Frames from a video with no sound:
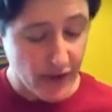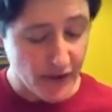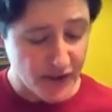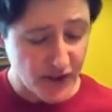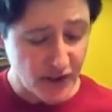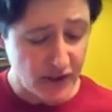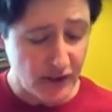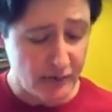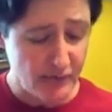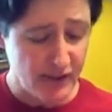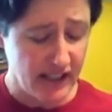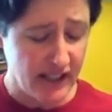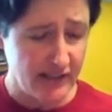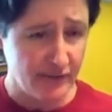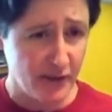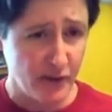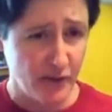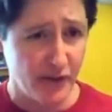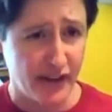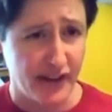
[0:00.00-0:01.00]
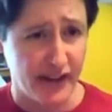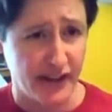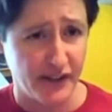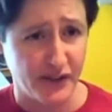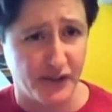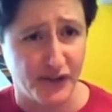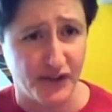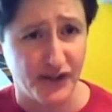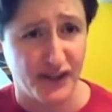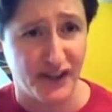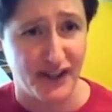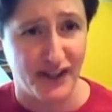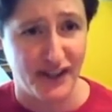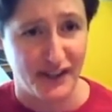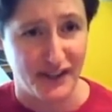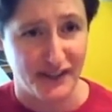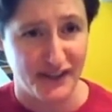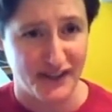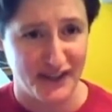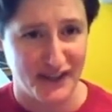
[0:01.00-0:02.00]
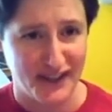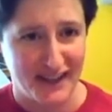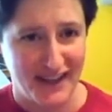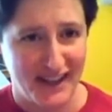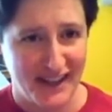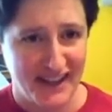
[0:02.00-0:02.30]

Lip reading: So let me leave you with an exercise,